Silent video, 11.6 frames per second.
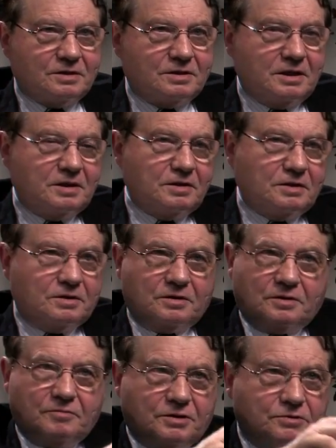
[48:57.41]
Then
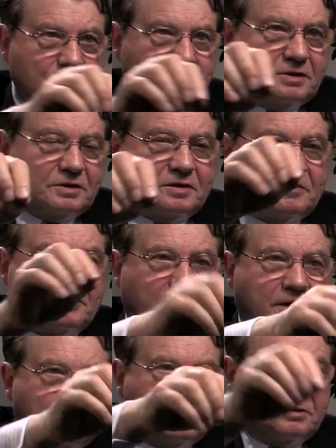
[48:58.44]
we could
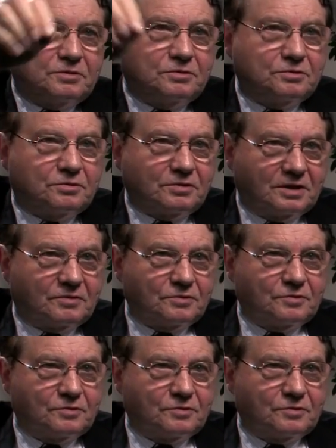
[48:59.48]
identify 1, 2, 3,